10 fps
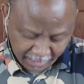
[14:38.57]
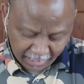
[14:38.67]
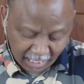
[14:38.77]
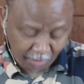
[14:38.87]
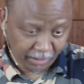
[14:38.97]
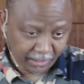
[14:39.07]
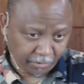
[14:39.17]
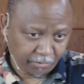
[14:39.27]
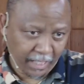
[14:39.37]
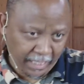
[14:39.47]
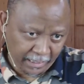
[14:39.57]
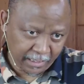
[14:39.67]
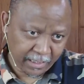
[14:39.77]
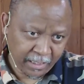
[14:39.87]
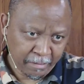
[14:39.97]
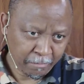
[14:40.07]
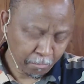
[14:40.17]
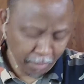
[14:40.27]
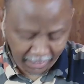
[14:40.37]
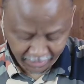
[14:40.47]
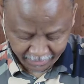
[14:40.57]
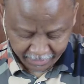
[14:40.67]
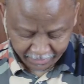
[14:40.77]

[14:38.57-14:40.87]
how he defines piety.